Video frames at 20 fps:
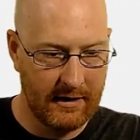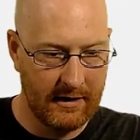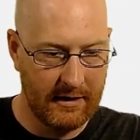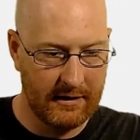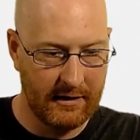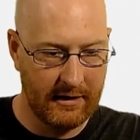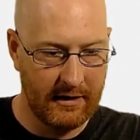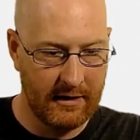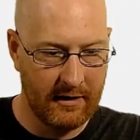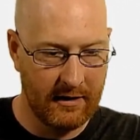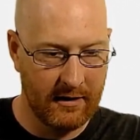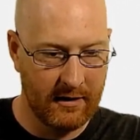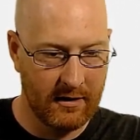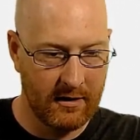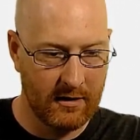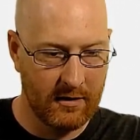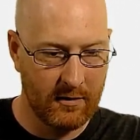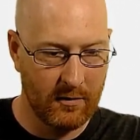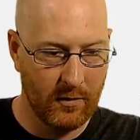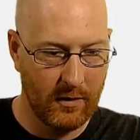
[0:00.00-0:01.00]
And
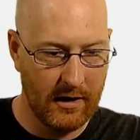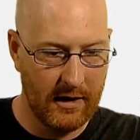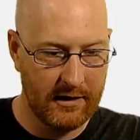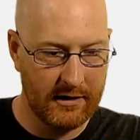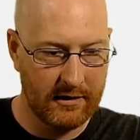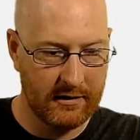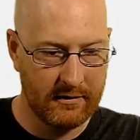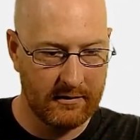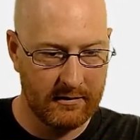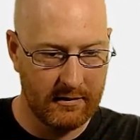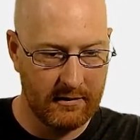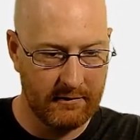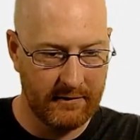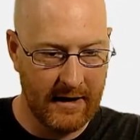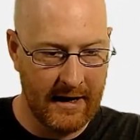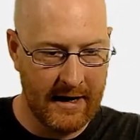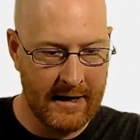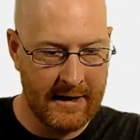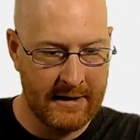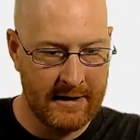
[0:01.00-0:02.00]
here, what?
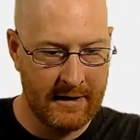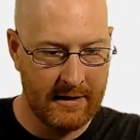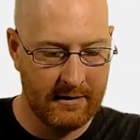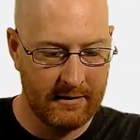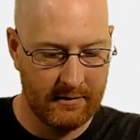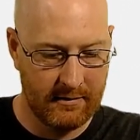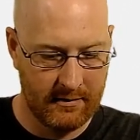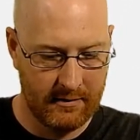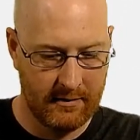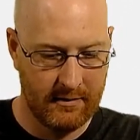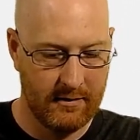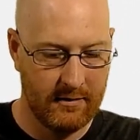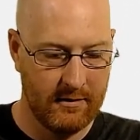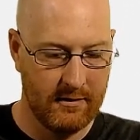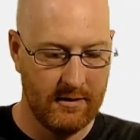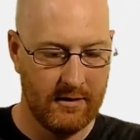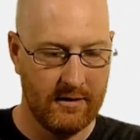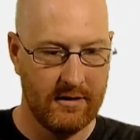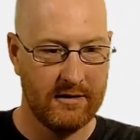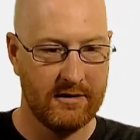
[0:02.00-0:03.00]
Divide.
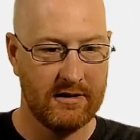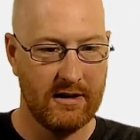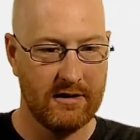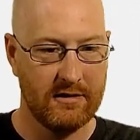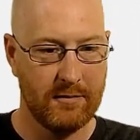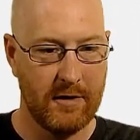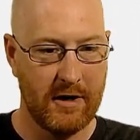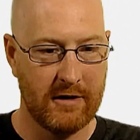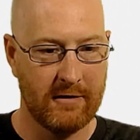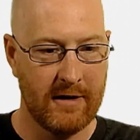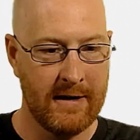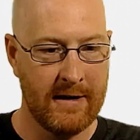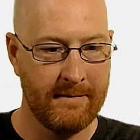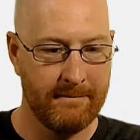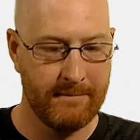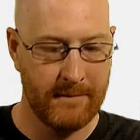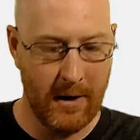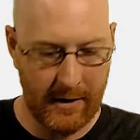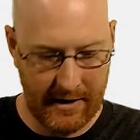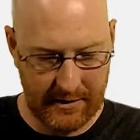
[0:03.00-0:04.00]
Sounds about right.
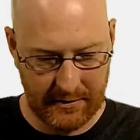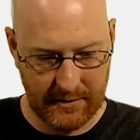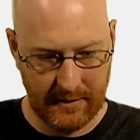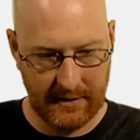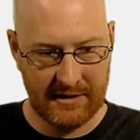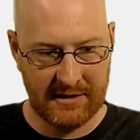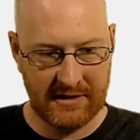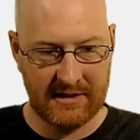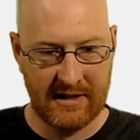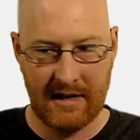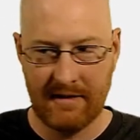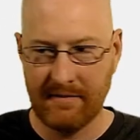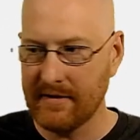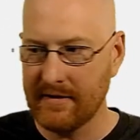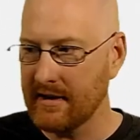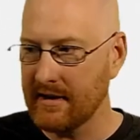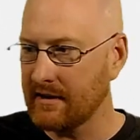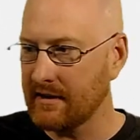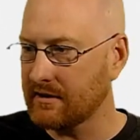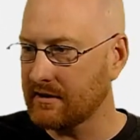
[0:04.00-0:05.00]
Okay, so let's save
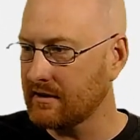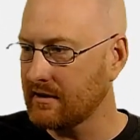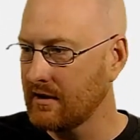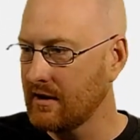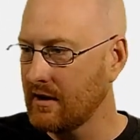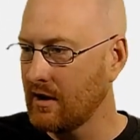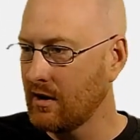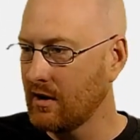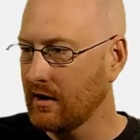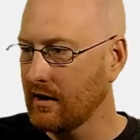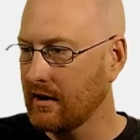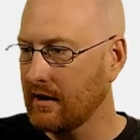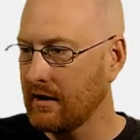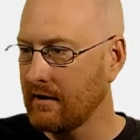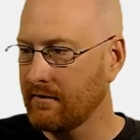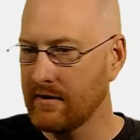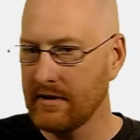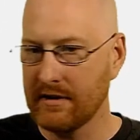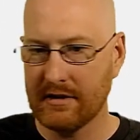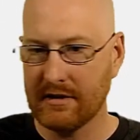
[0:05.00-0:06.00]
this,
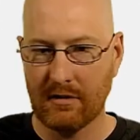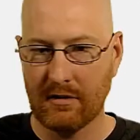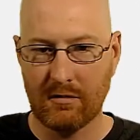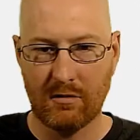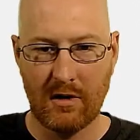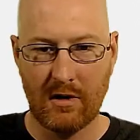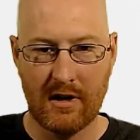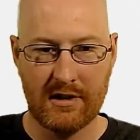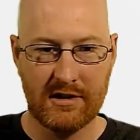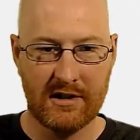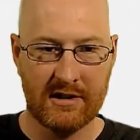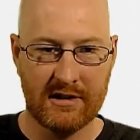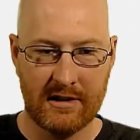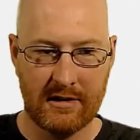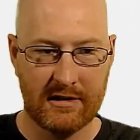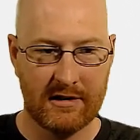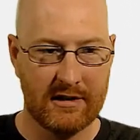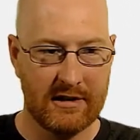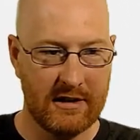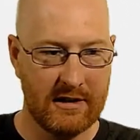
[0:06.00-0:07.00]
give this a run just
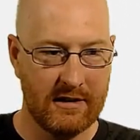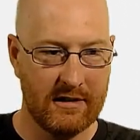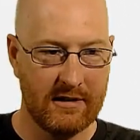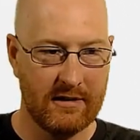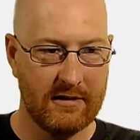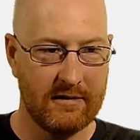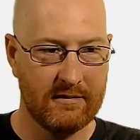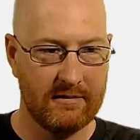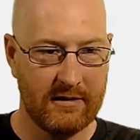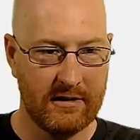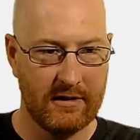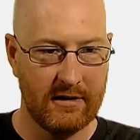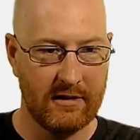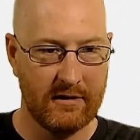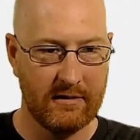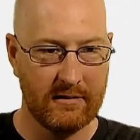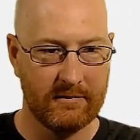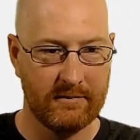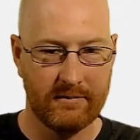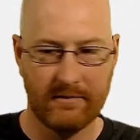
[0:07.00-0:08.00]
to see that, you
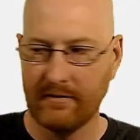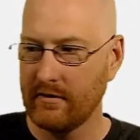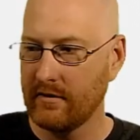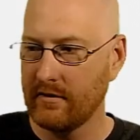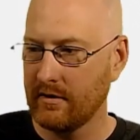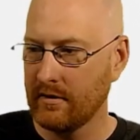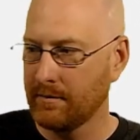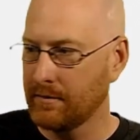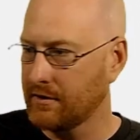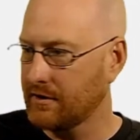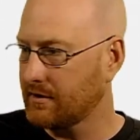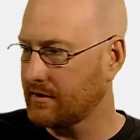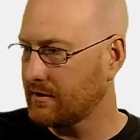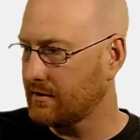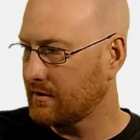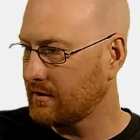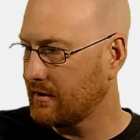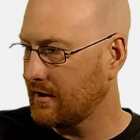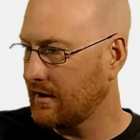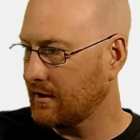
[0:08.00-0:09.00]
know,
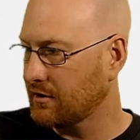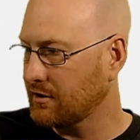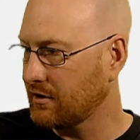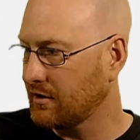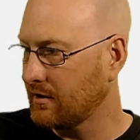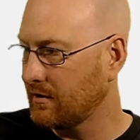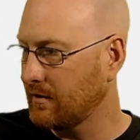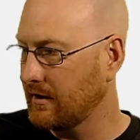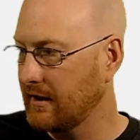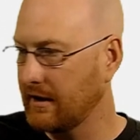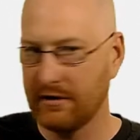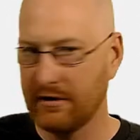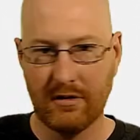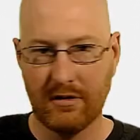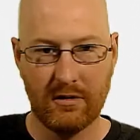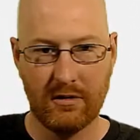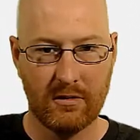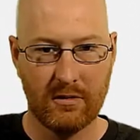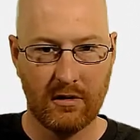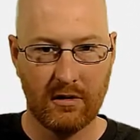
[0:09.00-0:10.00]
oops, actually we need
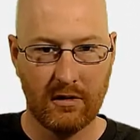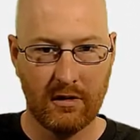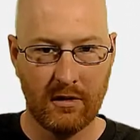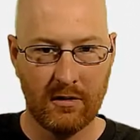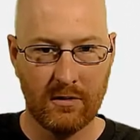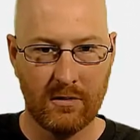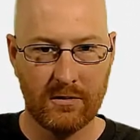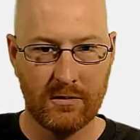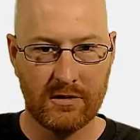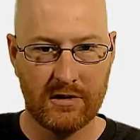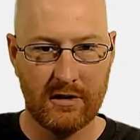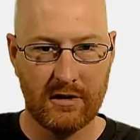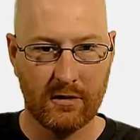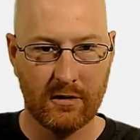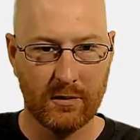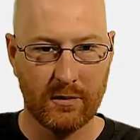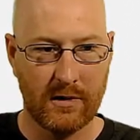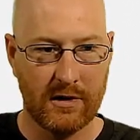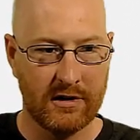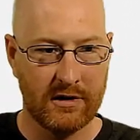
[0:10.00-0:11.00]
to close the
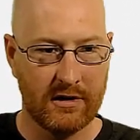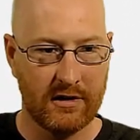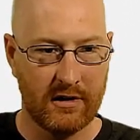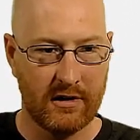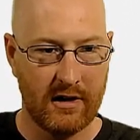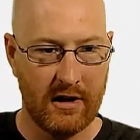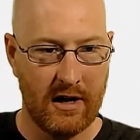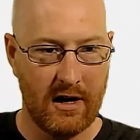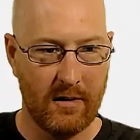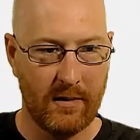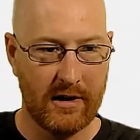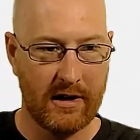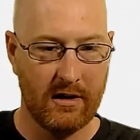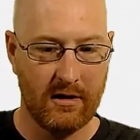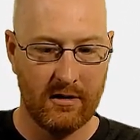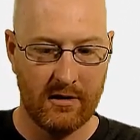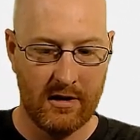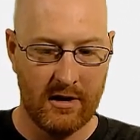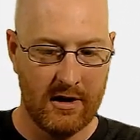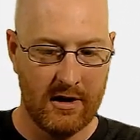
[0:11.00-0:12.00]
old one. There we go.